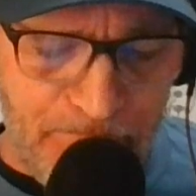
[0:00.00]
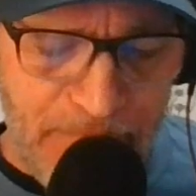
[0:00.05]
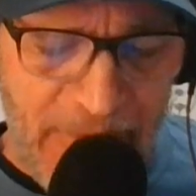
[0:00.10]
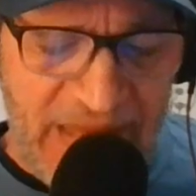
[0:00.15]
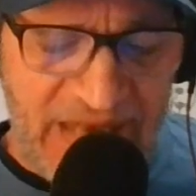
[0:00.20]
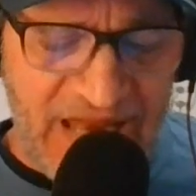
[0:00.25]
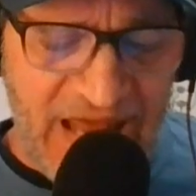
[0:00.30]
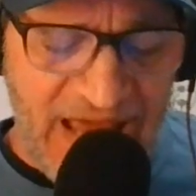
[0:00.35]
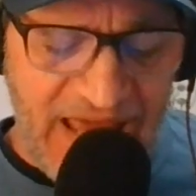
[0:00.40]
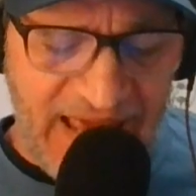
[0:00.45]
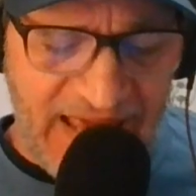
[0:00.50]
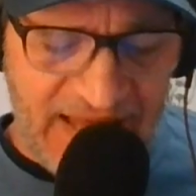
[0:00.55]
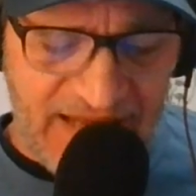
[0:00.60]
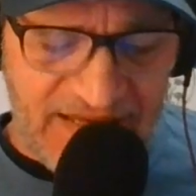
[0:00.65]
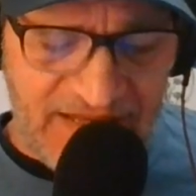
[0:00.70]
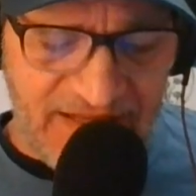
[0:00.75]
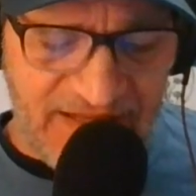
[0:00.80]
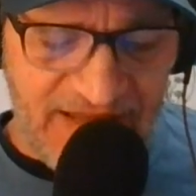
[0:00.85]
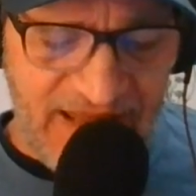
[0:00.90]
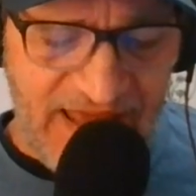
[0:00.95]

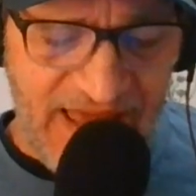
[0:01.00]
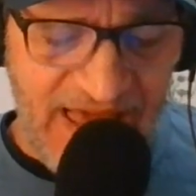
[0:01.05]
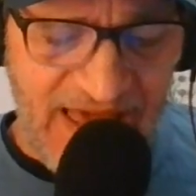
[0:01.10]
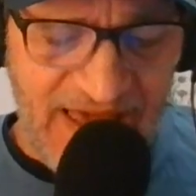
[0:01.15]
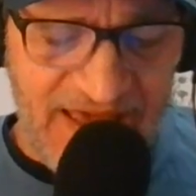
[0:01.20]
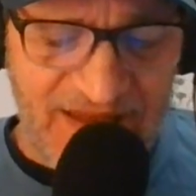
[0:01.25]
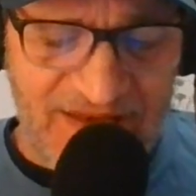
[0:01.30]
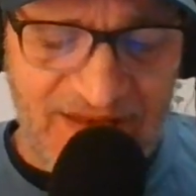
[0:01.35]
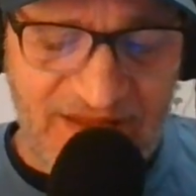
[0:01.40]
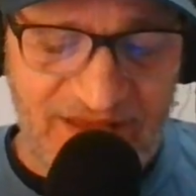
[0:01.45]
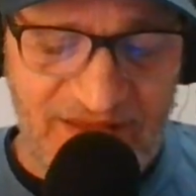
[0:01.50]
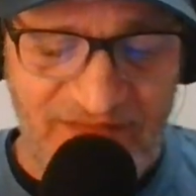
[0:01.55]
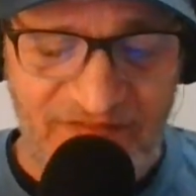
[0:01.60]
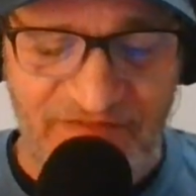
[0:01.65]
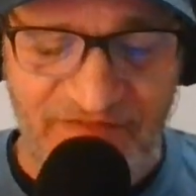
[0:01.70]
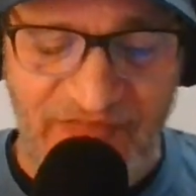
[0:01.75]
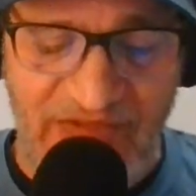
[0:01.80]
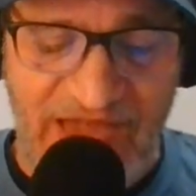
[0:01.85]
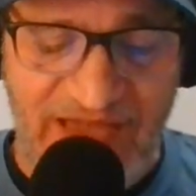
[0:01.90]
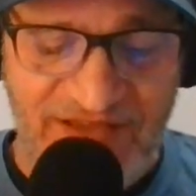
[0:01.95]
Benan Head,
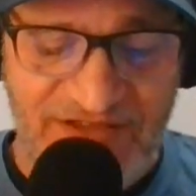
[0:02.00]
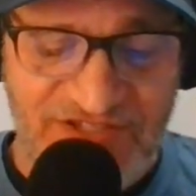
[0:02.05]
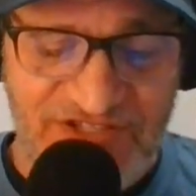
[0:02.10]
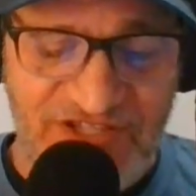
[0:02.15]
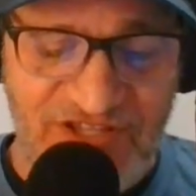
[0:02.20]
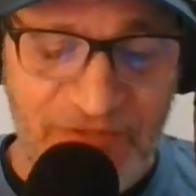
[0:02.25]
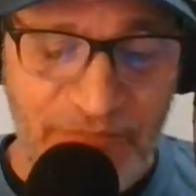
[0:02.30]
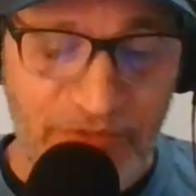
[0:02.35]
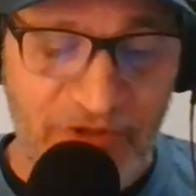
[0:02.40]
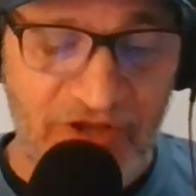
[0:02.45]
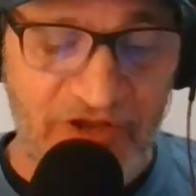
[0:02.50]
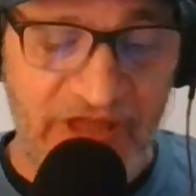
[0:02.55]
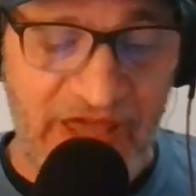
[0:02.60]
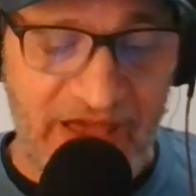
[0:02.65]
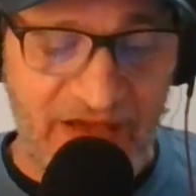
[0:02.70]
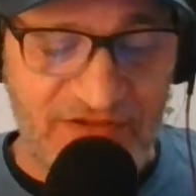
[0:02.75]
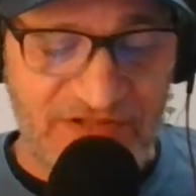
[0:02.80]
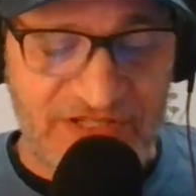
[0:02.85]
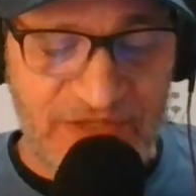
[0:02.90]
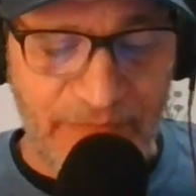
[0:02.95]
thanks to the
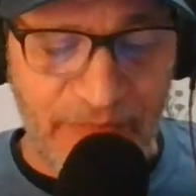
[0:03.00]
bloodhounds.